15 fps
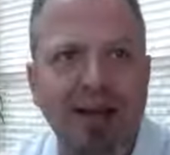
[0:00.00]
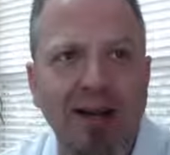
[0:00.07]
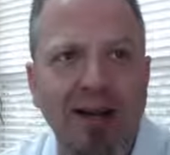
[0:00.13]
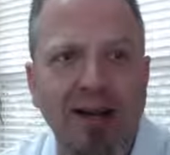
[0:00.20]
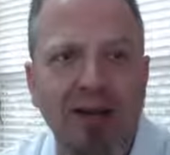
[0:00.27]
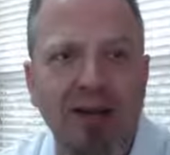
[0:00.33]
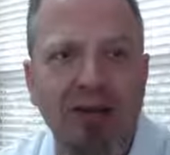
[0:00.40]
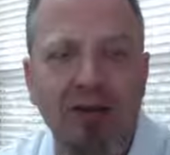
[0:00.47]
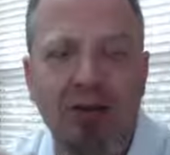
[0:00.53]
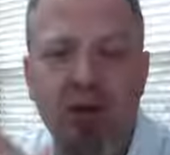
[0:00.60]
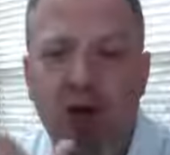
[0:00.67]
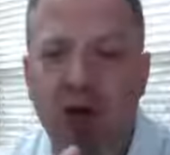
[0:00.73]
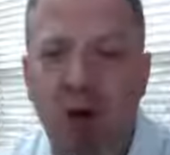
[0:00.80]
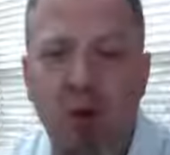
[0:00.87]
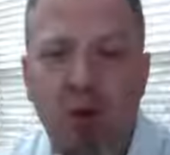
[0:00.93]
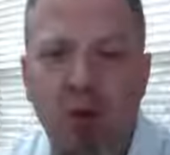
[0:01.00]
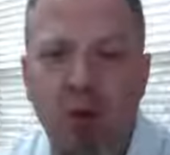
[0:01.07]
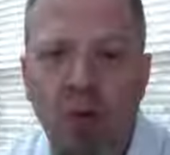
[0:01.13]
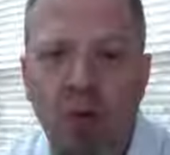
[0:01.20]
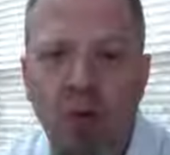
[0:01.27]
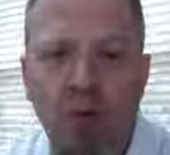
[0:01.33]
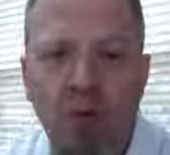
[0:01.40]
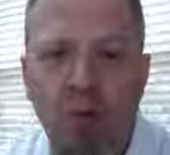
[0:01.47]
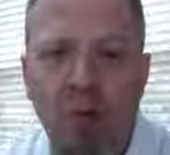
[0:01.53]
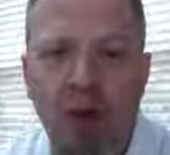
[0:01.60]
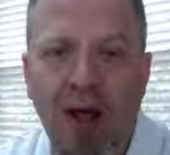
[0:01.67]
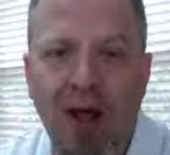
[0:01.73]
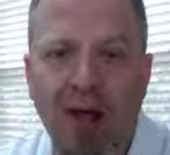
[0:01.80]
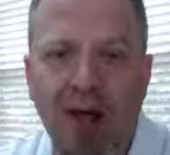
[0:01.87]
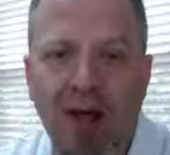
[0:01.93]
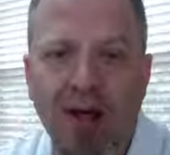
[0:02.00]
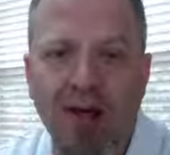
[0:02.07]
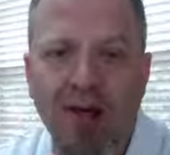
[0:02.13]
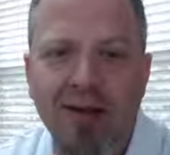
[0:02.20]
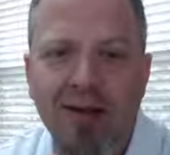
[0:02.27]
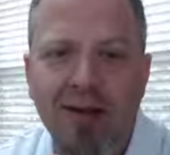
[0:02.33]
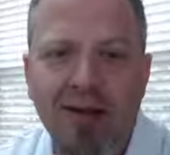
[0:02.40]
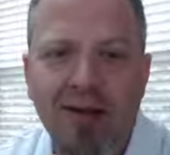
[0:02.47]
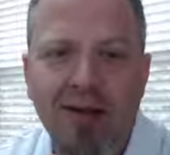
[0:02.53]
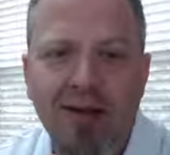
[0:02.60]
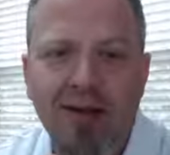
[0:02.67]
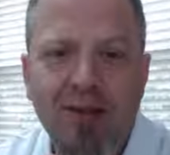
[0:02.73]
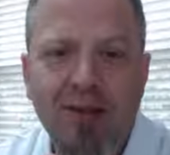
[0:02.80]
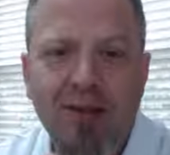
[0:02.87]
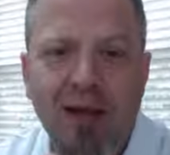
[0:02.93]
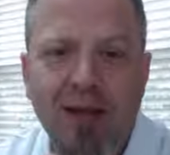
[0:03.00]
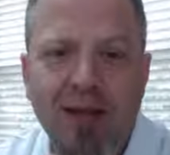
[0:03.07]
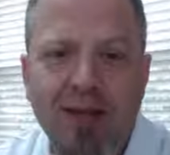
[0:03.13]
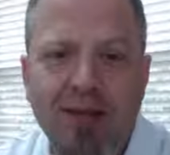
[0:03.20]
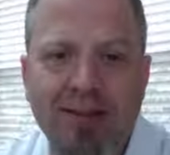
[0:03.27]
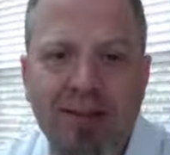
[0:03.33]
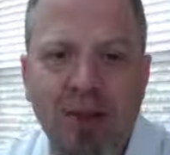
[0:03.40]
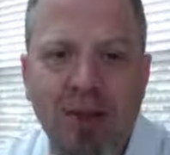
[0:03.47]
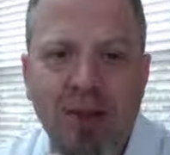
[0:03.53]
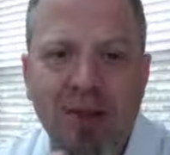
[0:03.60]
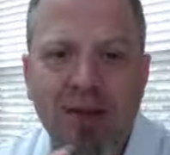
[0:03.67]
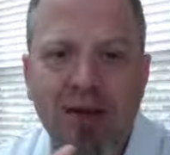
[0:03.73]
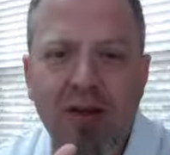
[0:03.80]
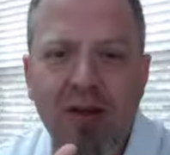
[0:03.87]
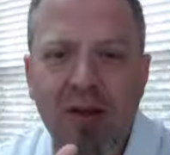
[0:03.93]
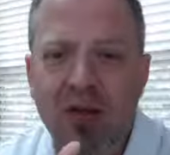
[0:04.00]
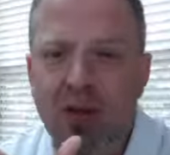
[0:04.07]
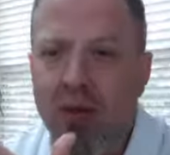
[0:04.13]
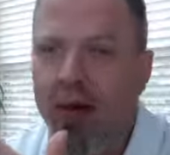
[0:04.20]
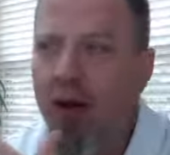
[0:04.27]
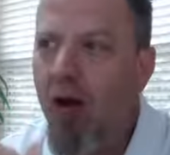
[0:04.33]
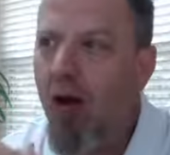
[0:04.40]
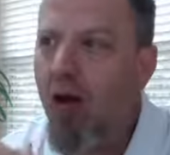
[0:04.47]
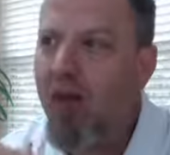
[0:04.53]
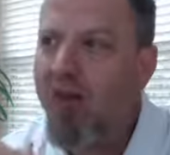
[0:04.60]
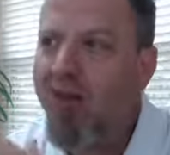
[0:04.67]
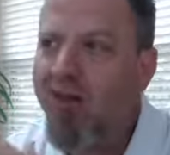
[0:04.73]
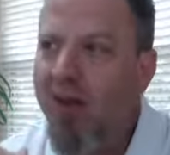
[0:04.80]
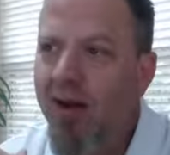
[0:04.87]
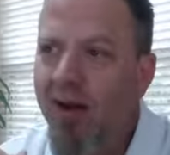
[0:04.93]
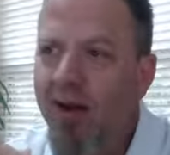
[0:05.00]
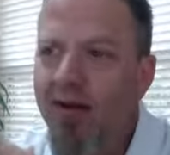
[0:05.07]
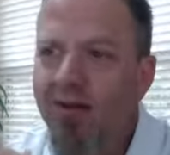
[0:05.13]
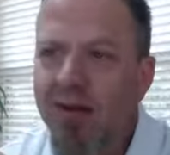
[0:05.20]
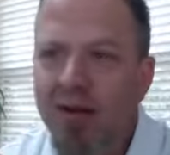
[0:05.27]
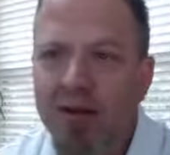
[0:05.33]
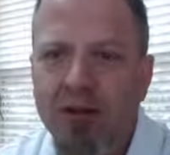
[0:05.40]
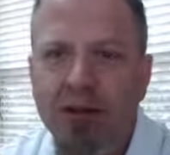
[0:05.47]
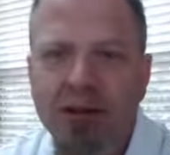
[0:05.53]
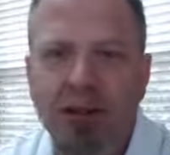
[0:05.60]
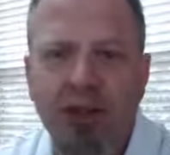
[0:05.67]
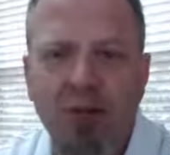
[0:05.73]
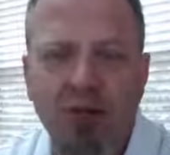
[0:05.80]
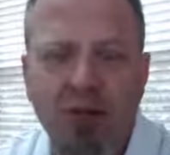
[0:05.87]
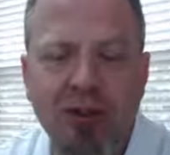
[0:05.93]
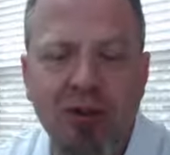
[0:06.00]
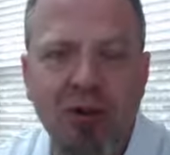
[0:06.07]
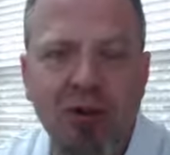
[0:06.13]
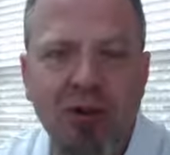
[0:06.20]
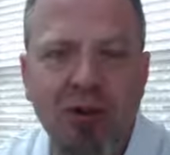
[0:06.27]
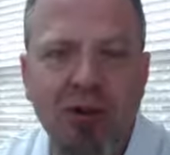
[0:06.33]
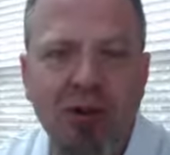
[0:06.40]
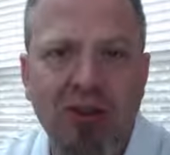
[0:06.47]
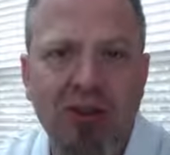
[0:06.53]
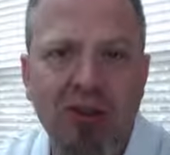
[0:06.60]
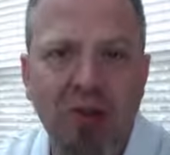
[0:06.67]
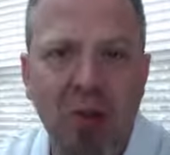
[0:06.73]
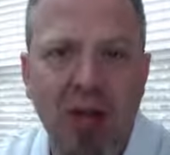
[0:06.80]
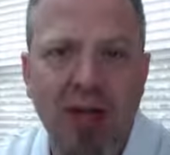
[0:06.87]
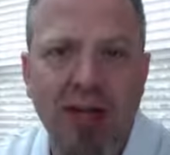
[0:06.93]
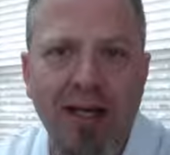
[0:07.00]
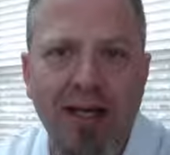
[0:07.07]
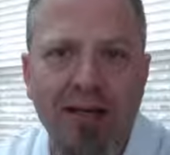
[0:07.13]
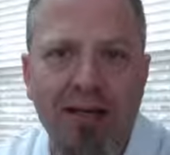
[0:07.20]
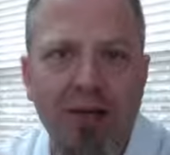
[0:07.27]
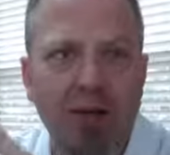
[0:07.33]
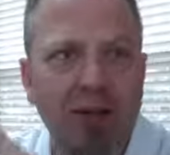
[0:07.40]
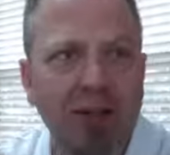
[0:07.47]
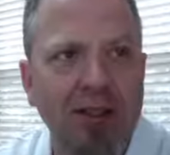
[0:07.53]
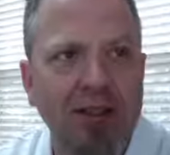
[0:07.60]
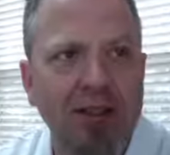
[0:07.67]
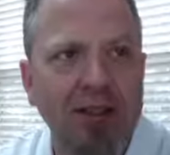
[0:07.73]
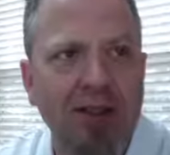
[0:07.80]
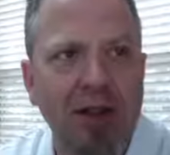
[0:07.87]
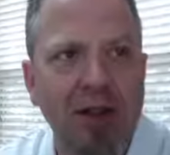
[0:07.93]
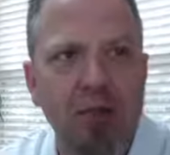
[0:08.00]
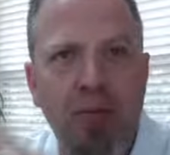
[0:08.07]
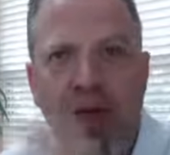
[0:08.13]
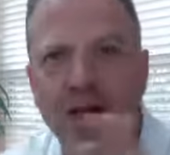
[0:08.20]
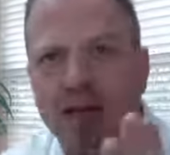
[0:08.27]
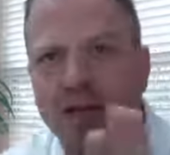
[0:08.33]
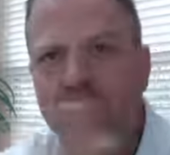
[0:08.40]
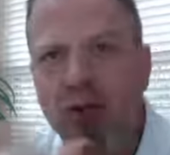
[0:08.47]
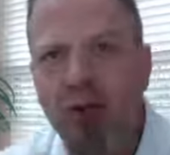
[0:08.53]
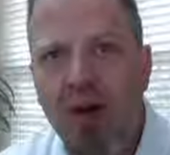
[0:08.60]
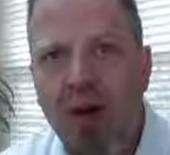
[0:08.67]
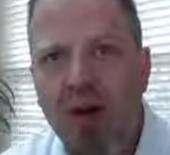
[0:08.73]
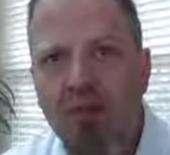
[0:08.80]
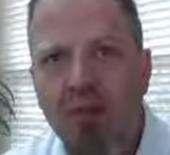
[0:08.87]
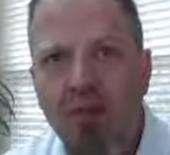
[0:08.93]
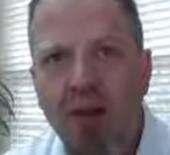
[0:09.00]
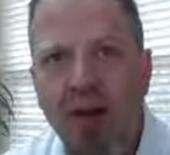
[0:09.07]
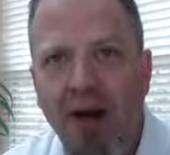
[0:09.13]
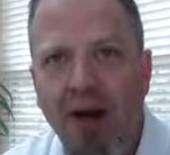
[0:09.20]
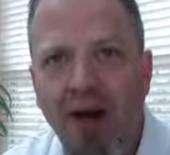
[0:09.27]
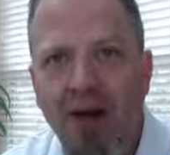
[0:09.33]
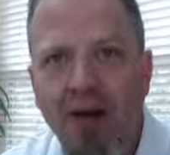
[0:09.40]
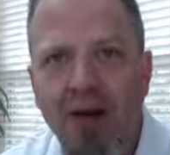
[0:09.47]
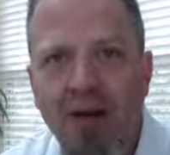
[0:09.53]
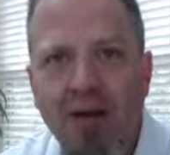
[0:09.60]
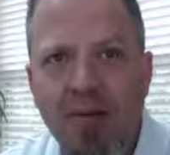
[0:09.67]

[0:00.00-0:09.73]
and there's no reply. Right? So, I mean, you spent all this time, energy, resources, and money to create this campaign to drive them there,